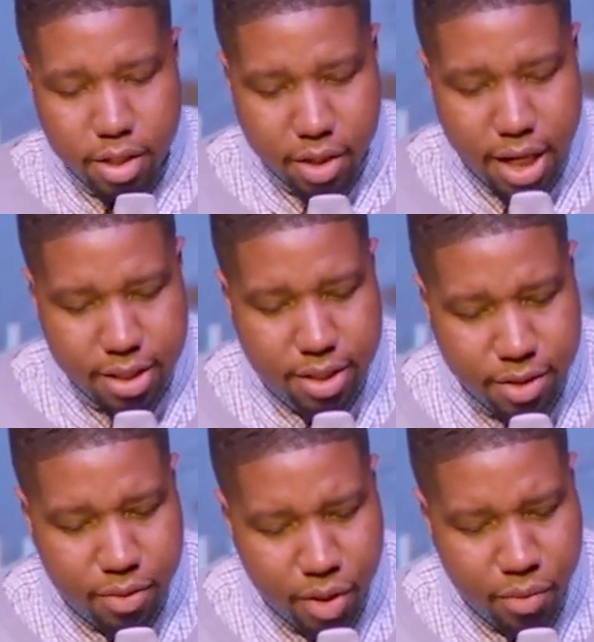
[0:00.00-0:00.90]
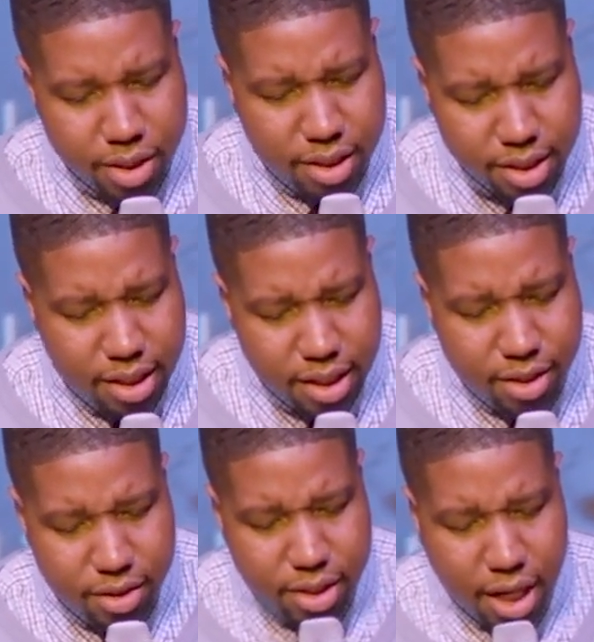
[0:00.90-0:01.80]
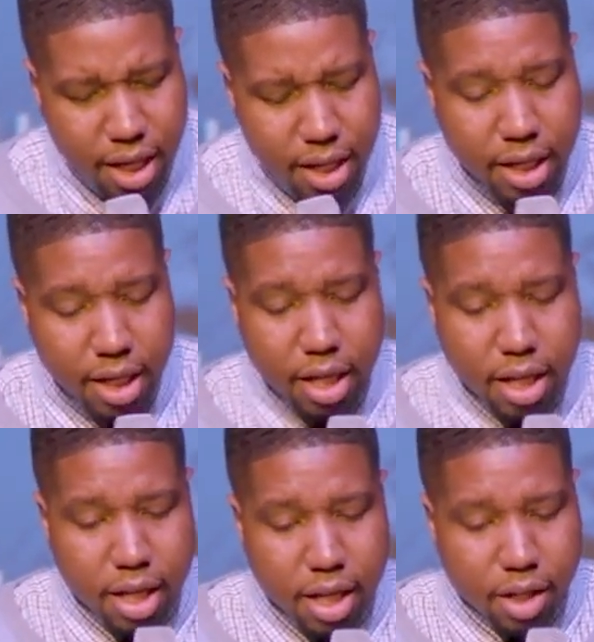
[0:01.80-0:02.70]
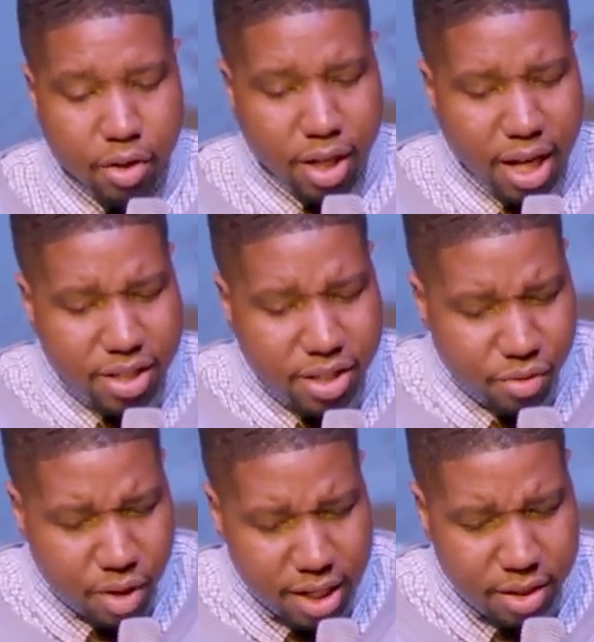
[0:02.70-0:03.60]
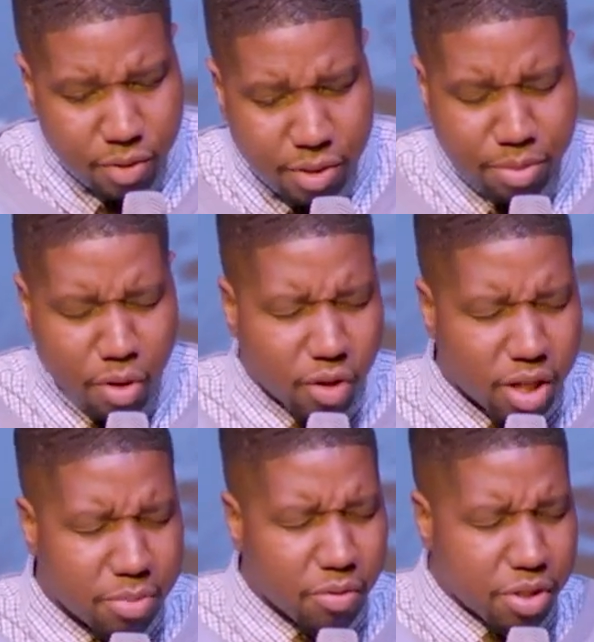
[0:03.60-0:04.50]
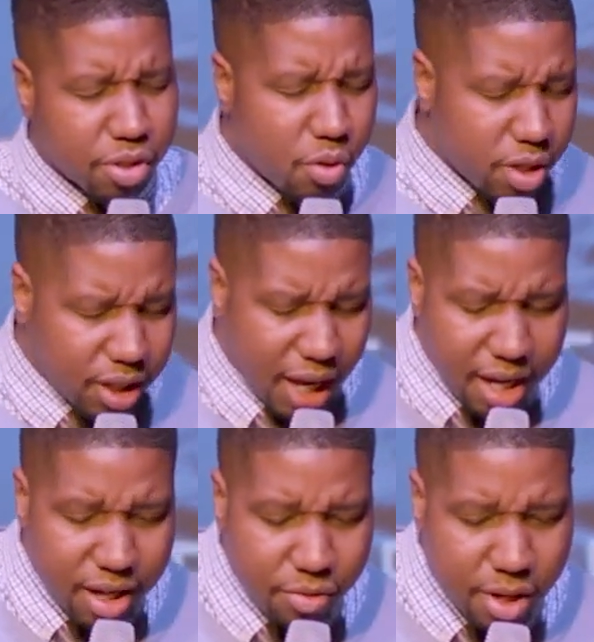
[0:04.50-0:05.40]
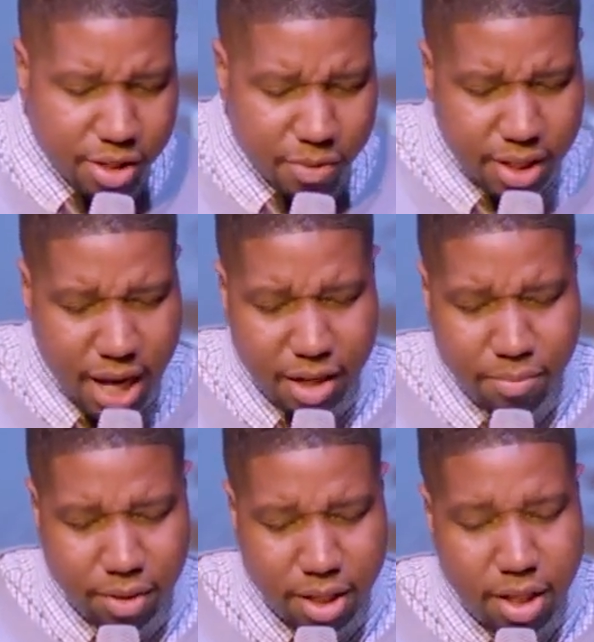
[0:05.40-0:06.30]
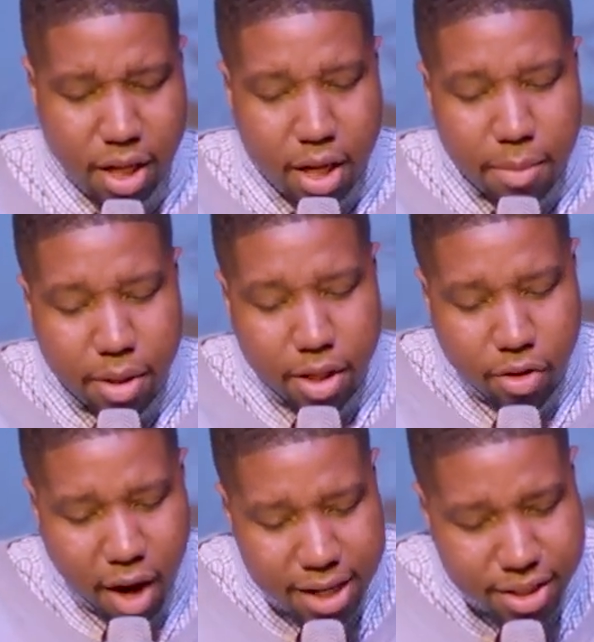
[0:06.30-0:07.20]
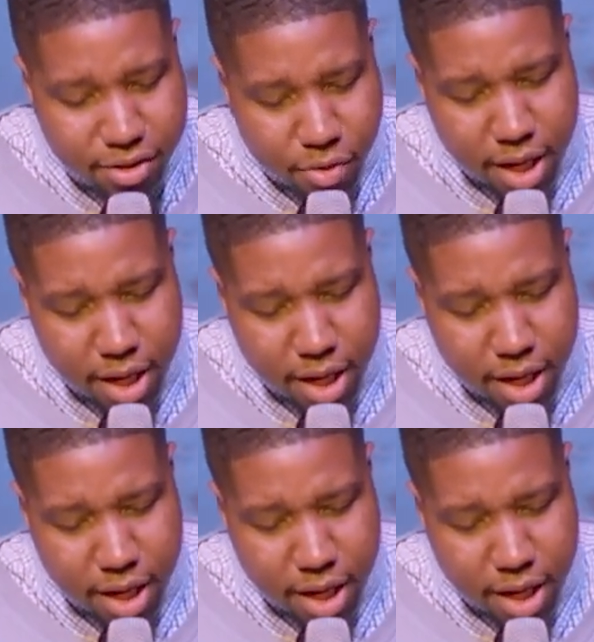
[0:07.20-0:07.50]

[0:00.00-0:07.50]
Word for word: But that's what he wants us to understand. Creation rest was broken but restored. Canaan rest was not complete, but Christ